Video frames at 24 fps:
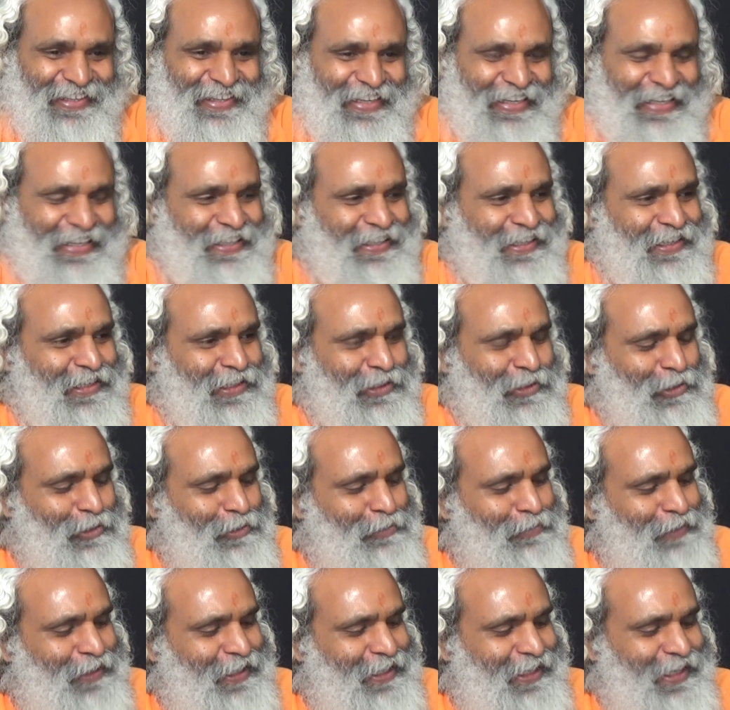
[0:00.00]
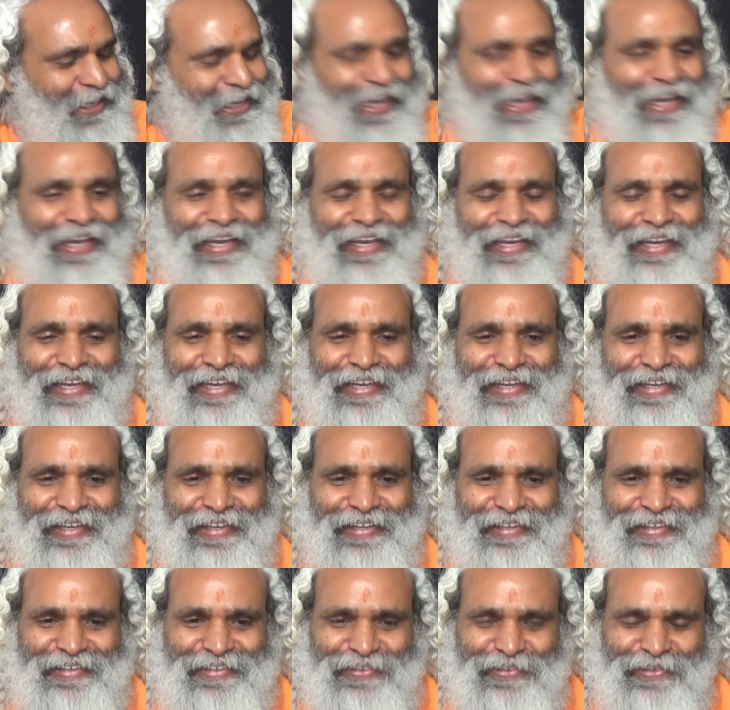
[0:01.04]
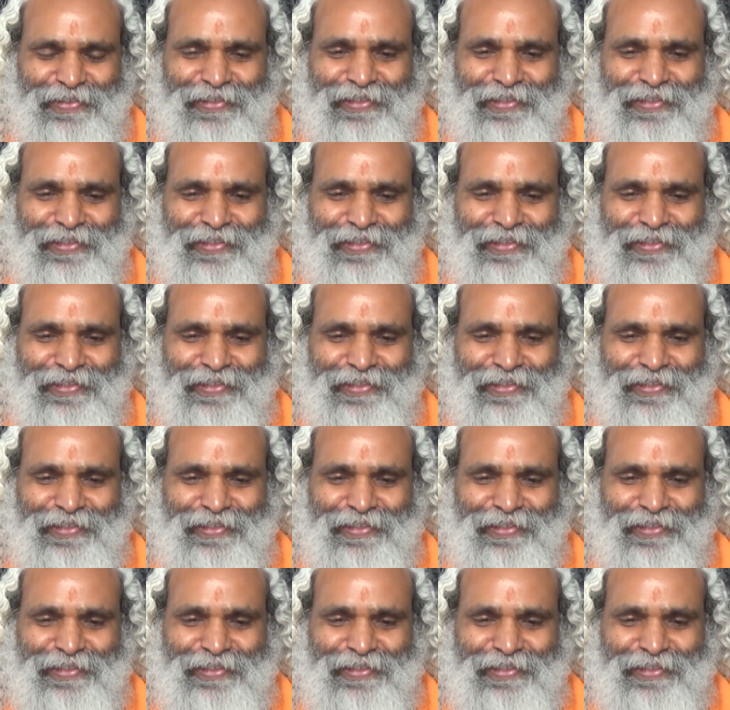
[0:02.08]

In order to be a, you